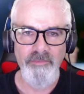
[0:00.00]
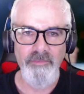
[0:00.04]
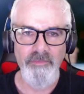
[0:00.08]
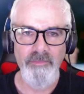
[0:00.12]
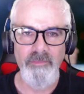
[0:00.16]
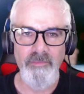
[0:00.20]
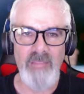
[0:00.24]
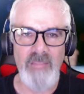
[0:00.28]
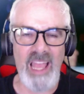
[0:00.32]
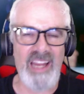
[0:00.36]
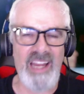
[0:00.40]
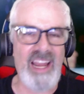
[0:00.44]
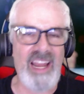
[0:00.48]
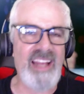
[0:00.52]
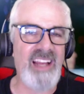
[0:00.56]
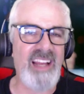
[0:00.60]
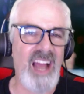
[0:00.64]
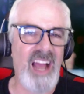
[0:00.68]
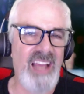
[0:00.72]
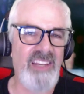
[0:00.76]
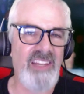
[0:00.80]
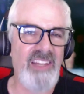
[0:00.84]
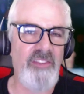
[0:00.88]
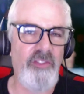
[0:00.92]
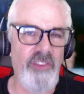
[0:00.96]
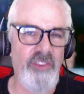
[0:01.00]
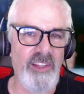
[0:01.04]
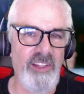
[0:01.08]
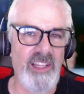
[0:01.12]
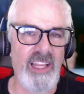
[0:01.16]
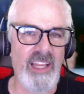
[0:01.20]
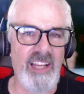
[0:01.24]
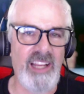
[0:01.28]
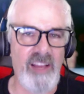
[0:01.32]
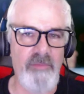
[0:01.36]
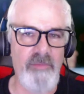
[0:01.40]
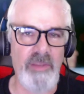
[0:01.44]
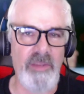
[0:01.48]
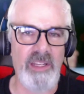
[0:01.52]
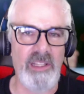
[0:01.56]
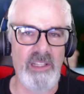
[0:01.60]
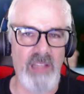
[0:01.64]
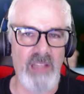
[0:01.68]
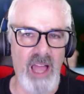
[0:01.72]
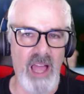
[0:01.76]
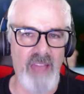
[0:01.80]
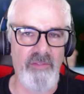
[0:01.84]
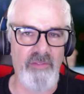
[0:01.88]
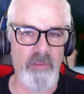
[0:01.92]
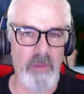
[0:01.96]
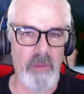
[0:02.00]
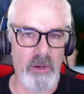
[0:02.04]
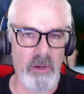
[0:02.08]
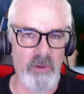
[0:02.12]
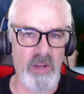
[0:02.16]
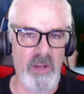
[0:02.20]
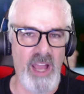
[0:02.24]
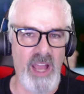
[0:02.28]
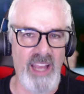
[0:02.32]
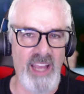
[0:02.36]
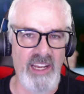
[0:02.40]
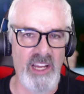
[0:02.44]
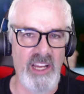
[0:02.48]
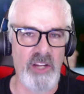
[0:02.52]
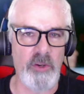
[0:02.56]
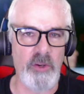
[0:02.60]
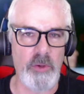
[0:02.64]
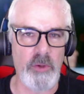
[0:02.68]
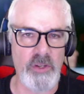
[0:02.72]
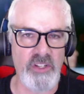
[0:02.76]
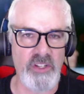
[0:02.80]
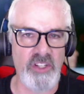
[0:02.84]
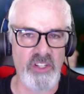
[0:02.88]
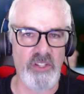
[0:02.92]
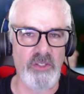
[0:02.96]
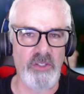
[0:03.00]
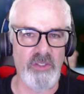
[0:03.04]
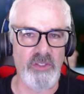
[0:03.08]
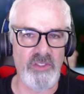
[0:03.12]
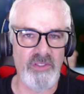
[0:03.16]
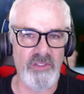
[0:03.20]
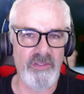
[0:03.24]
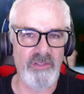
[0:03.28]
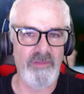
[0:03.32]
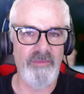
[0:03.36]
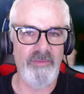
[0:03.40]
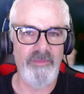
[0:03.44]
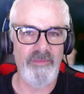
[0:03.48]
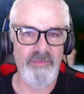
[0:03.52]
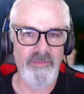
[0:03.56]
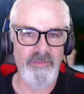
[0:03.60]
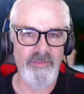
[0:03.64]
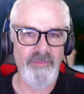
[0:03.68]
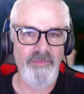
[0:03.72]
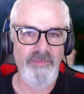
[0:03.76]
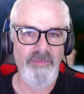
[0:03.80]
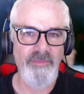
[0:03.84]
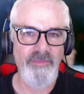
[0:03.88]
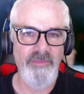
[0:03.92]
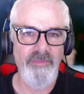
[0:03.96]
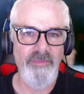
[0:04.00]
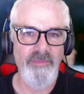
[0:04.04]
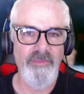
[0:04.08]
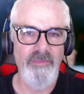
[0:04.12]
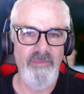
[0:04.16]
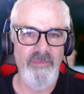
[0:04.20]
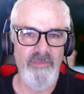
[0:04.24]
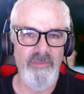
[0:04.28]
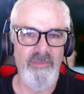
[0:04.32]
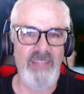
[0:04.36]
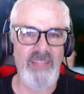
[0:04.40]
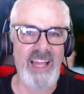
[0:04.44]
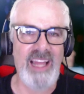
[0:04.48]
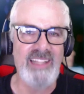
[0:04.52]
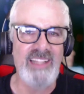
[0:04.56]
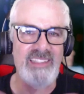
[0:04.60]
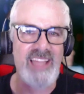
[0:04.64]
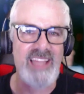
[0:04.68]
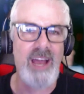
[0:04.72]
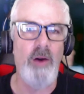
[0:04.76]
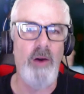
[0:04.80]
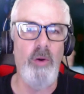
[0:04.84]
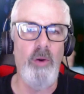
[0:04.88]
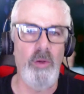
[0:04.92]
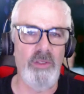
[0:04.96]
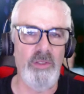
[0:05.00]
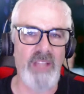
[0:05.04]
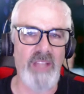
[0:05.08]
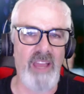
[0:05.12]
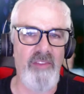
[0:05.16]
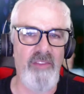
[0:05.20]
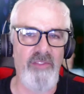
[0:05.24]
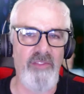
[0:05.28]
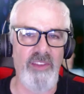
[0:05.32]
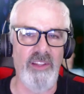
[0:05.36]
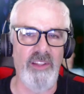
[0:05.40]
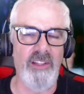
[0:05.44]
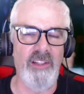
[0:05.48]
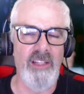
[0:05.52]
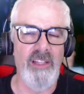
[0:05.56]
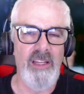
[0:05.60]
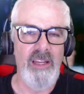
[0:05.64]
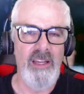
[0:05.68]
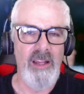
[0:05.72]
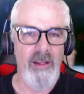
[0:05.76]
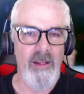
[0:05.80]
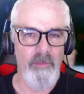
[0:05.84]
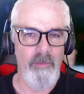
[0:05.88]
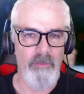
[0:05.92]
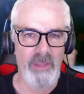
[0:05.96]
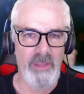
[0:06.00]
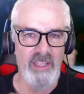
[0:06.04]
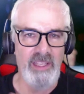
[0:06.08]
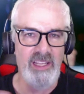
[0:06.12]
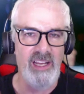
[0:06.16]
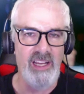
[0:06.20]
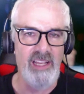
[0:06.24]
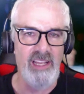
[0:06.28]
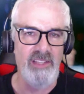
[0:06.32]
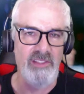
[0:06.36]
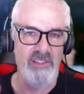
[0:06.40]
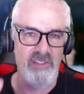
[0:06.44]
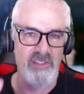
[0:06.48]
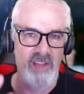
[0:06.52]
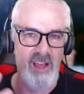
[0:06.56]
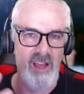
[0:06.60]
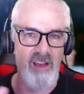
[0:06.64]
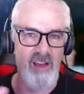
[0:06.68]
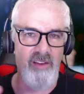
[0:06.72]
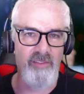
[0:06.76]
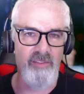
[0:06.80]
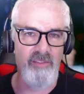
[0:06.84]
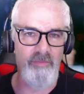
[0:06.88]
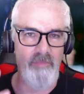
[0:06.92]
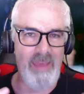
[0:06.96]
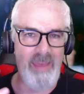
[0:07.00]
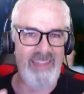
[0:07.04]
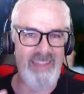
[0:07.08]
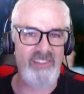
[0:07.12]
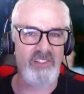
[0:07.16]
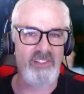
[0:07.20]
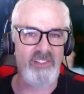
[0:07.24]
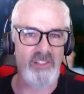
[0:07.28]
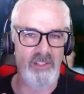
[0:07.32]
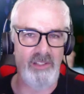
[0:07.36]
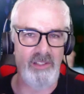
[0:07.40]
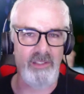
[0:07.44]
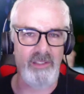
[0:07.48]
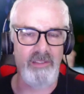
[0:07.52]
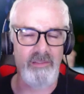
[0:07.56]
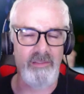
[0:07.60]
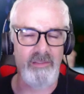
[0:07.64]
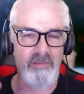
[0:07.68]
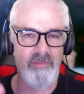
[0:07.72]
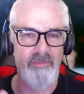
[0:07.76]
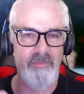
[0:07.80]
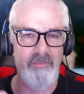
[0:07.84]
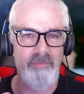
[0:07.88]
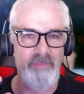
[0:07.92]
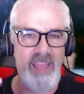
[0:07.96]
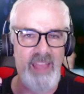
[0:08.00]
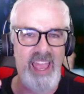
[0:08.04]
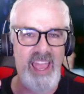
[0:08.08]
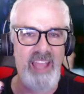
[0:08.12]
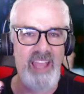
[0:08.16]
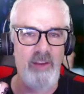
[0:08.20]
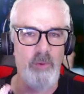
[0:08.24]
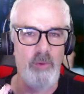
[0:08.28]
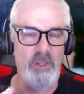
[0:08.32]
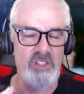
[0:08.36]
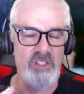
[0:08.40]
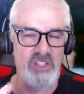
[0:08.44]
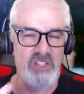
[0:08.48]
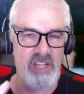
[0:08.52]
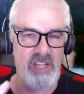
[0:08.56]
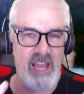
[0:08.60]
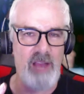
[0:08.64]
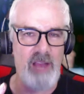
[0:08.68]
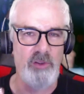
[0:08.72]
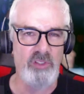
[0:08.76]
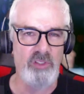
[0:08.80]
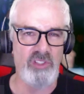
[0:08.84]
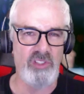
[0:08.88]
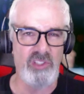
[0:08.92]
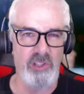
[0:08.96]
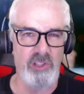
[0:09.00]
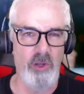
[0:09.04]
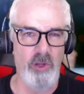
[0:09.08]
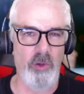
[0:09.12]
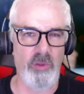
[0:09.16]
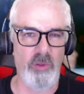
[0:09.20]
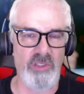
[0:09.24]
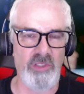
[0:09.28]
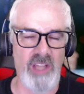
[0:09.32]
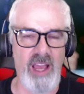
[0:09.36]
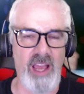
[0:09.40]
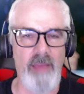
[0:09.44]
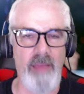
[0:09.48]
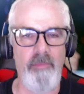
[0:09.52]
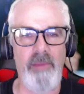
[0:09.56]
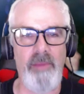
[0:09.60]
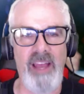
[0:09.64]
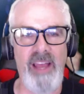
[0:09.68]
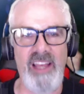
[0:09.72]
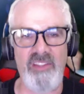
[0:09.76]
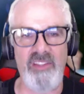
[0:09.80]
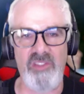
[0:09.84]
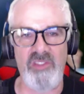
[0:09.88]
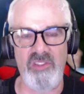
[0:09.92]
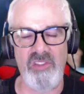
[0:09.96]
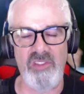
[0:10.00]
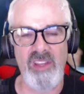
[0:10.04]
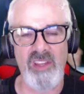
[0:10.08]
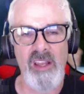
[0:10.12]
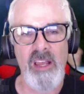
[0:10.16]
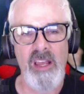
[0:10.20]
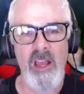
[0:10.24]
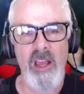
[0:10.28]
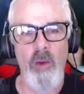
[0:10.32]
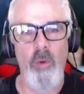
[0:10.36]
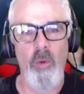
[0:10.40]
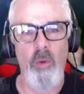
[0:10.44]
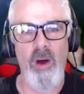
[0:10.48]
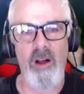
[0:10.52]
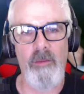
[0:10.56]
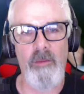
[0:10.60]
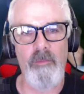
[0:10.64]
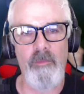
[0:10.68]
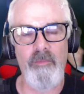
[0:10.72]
And I kind of feel like I've been alive about 900 years. That's how old I feel because of mental anguish and how slow time passes. Well,